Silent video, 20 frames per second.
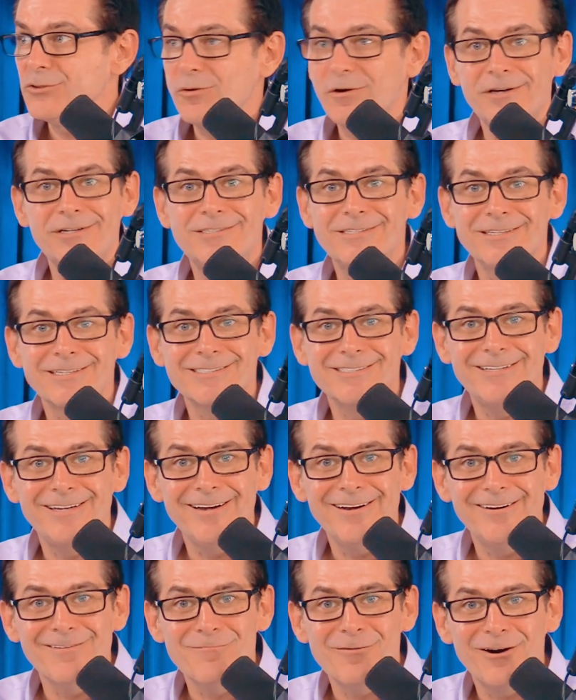
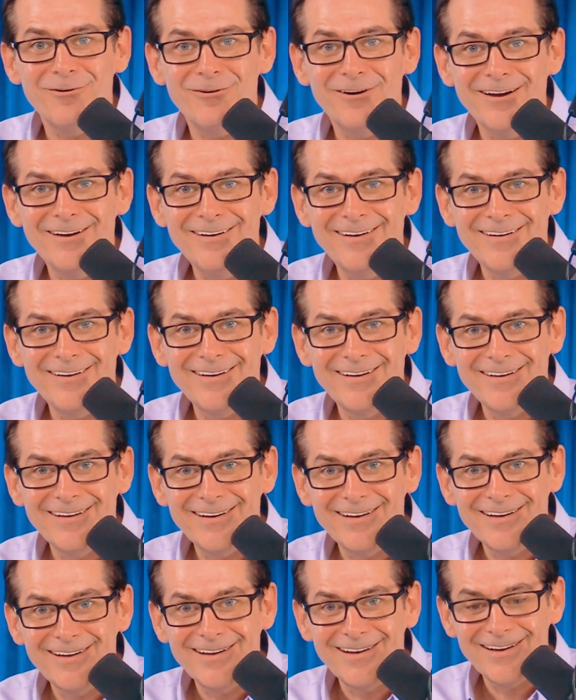2016. Am I
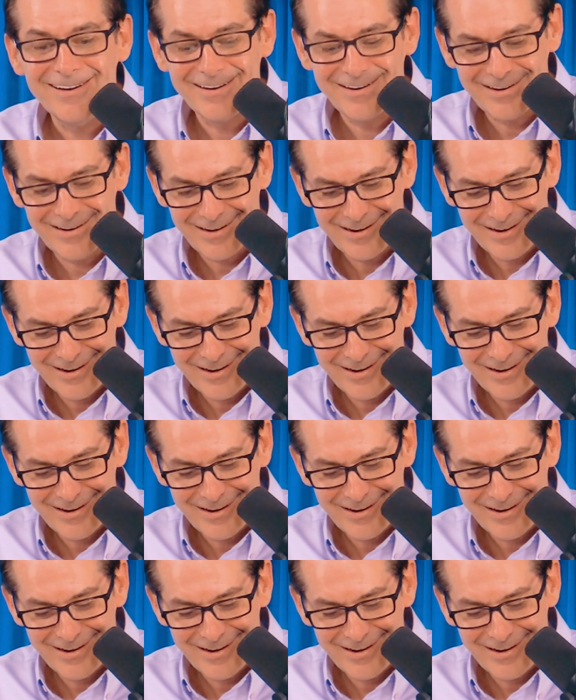right?